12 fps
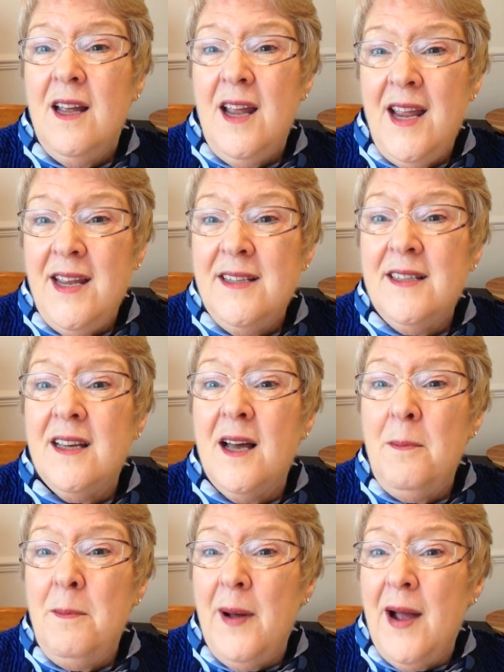is
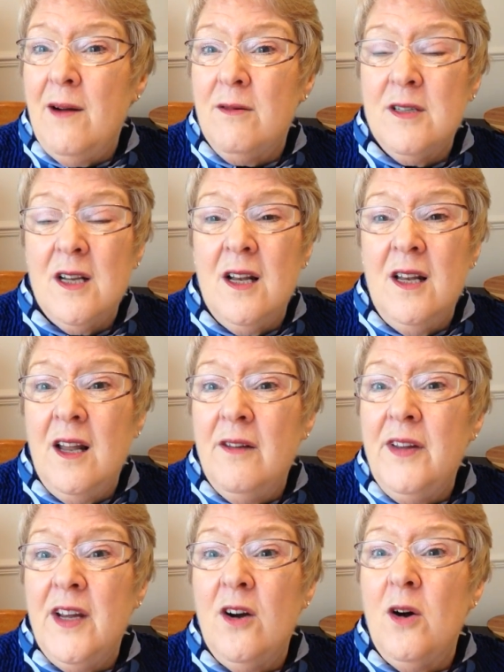about
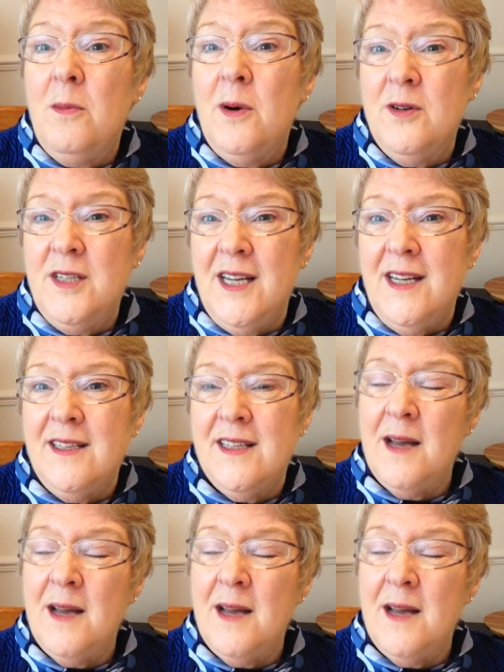loving our bodies